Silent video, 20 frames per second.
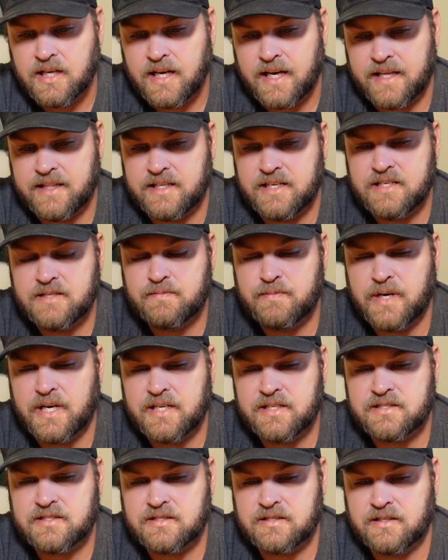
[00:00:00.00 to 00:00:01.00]
And these
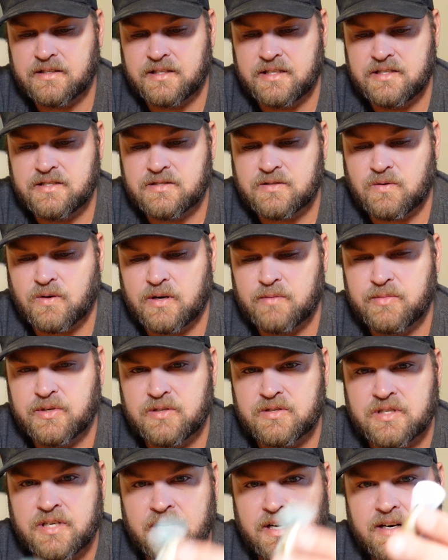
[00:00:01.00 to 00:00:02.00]
baits, these square
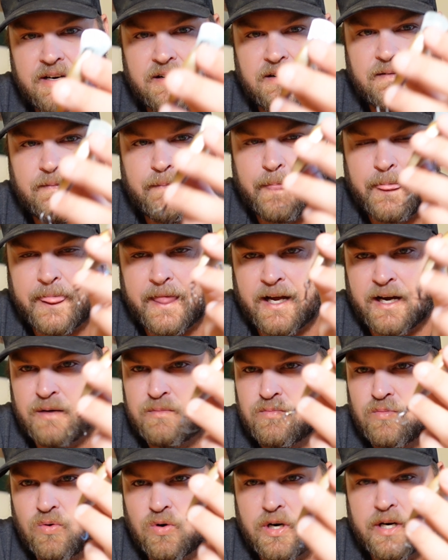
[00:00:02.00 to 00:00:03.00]
bills here,
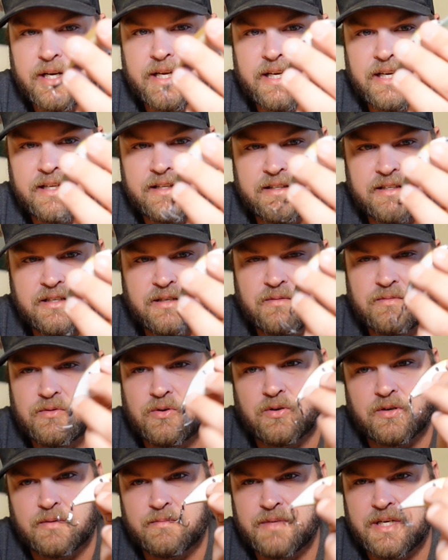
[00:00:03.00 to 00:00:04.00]
I'm working them
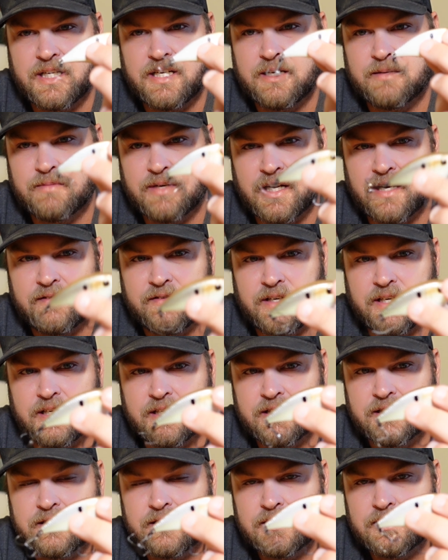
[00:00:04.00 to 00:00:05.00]
on a medium
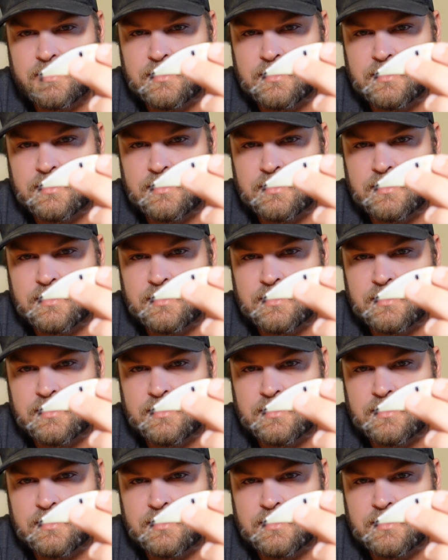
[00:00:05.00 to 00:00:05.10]
heavy.